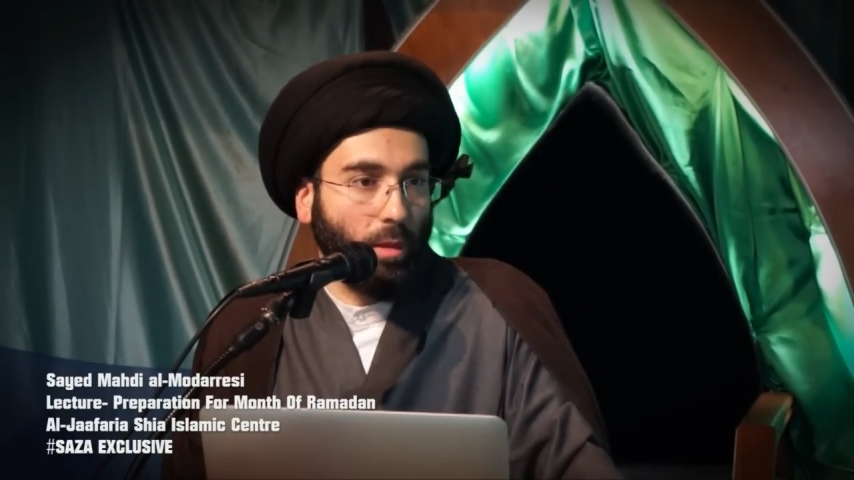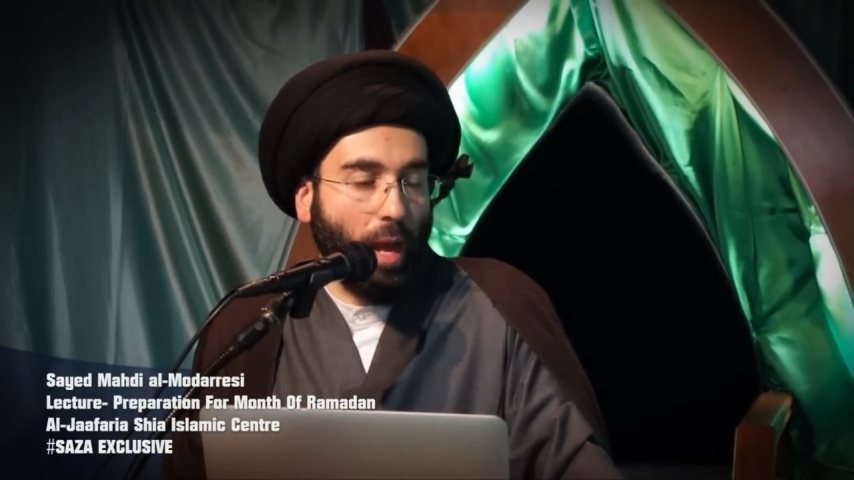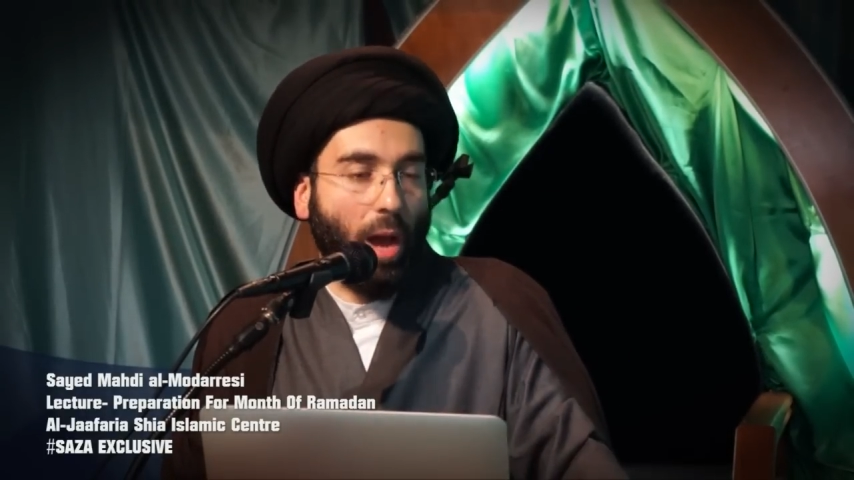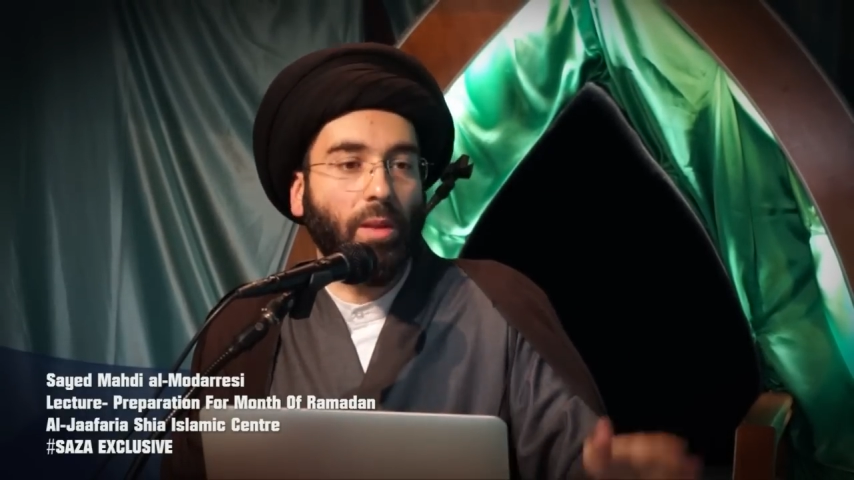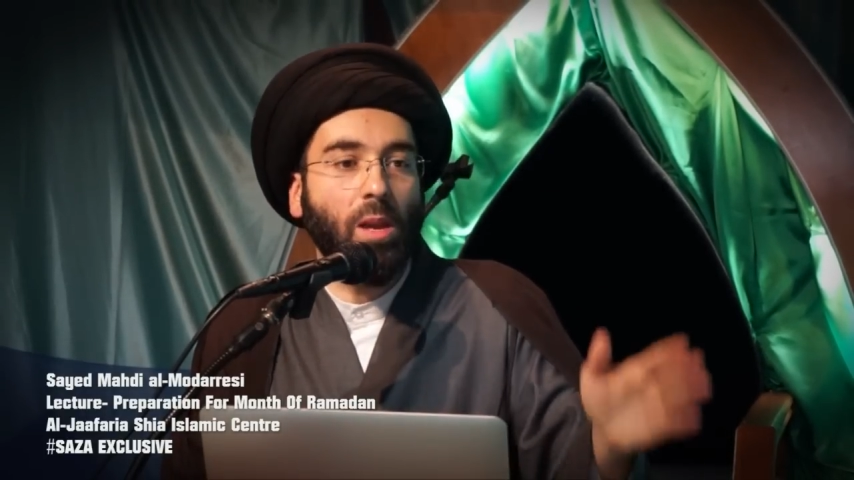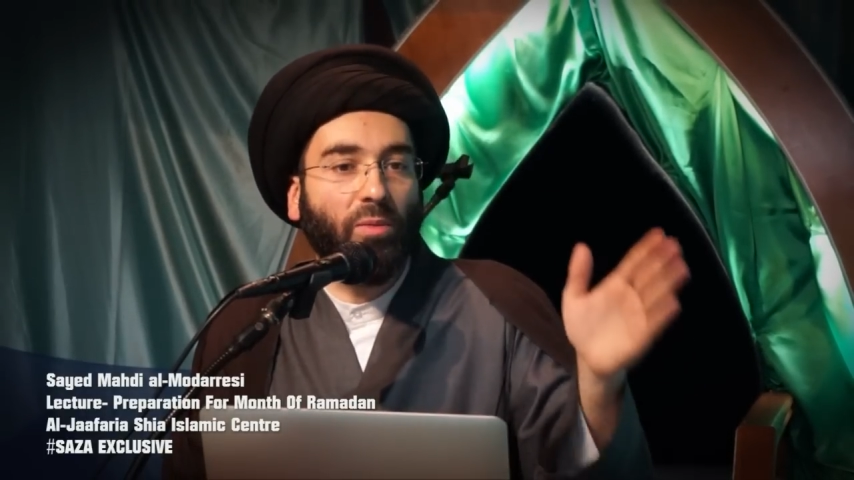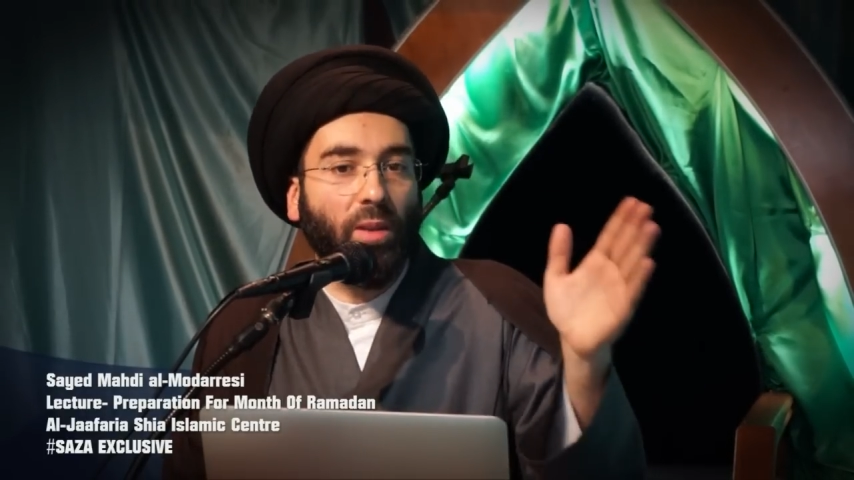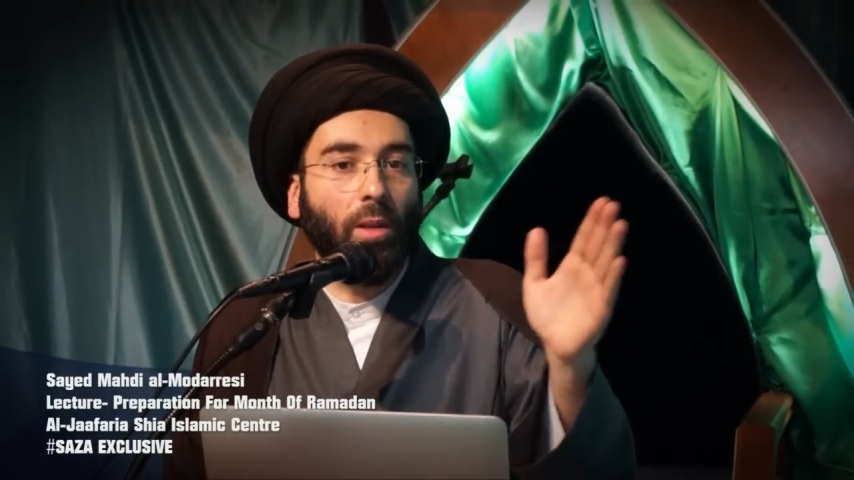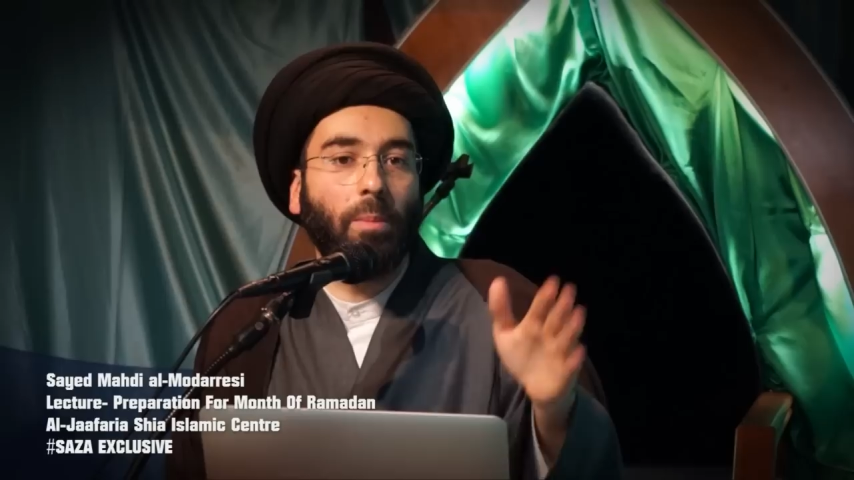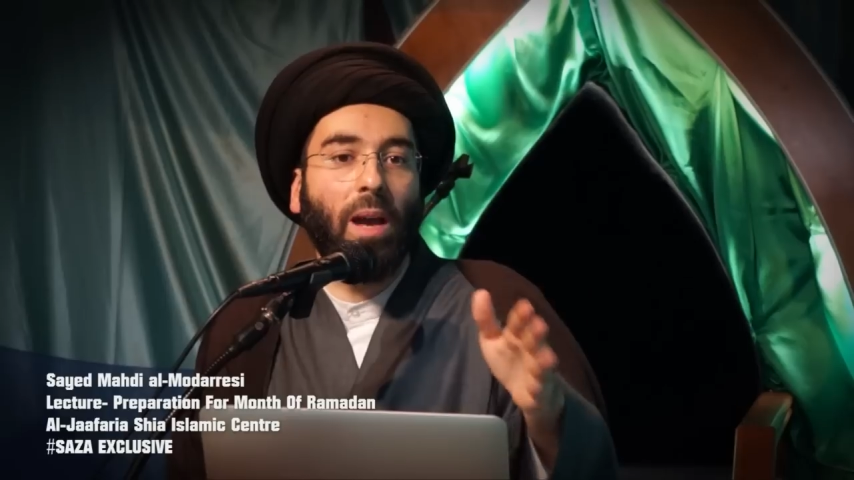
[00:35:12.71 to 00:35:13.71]
how they
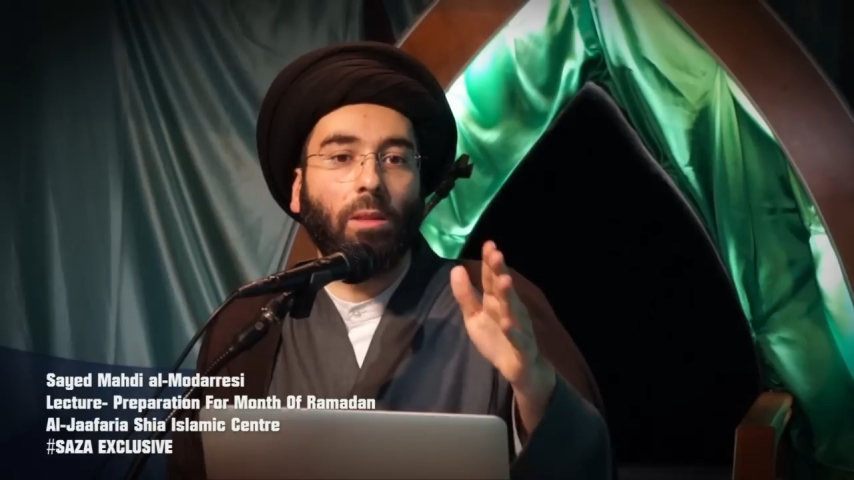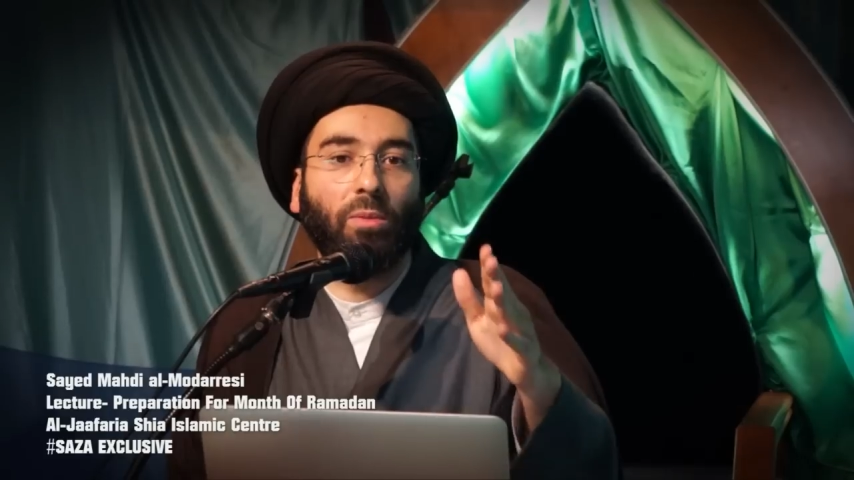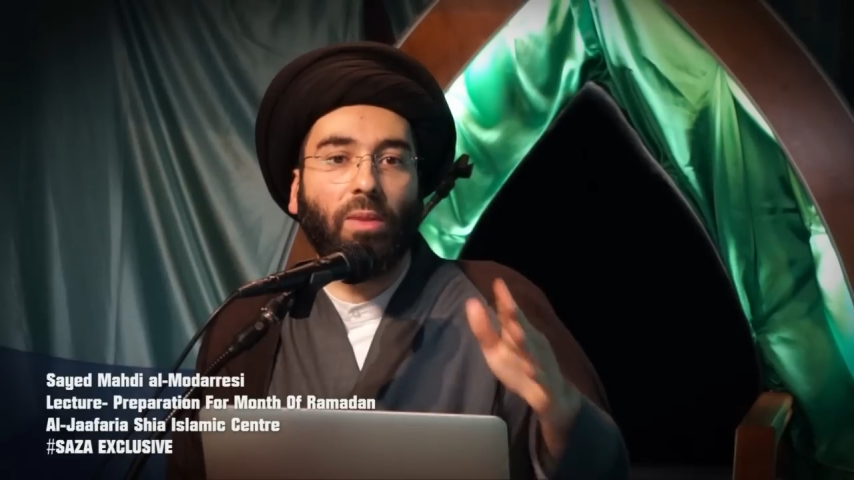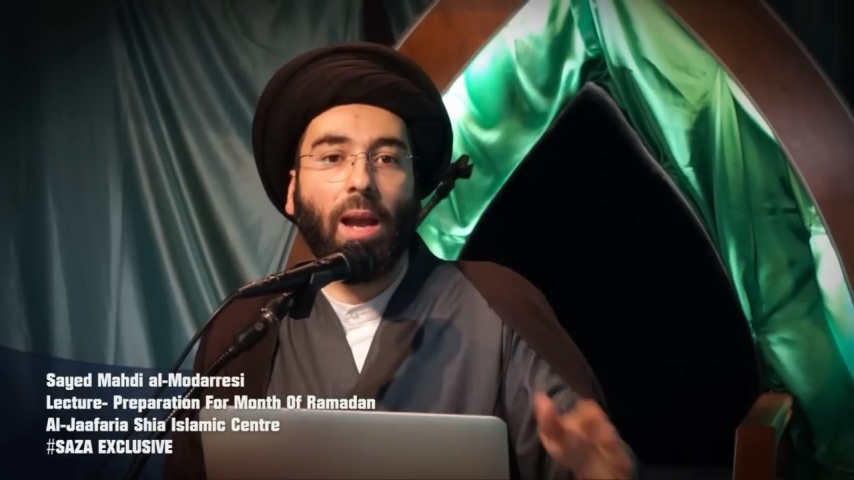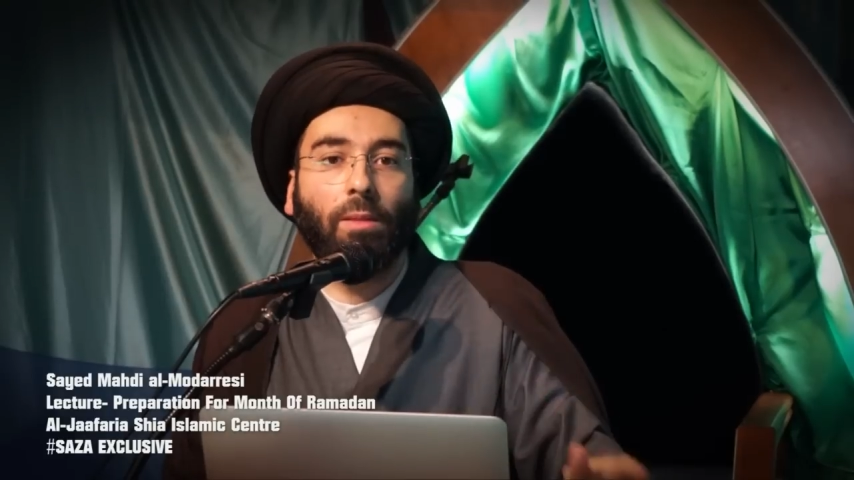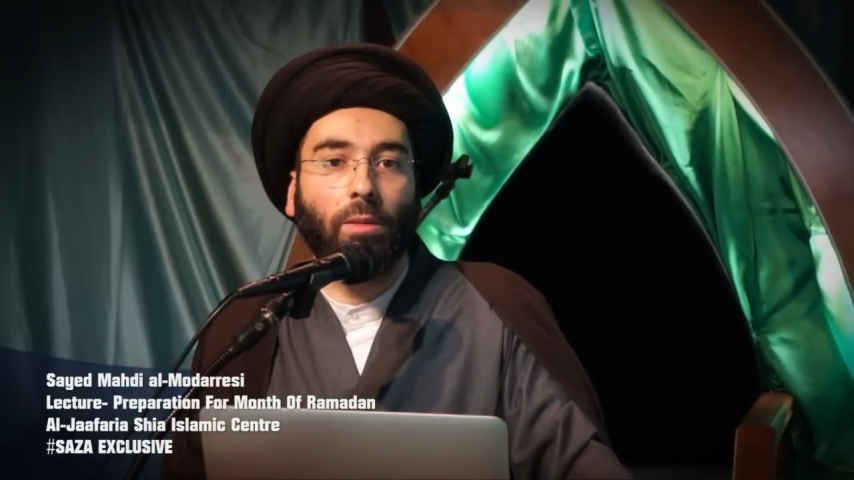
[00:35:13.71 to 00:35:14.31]
feel about the fact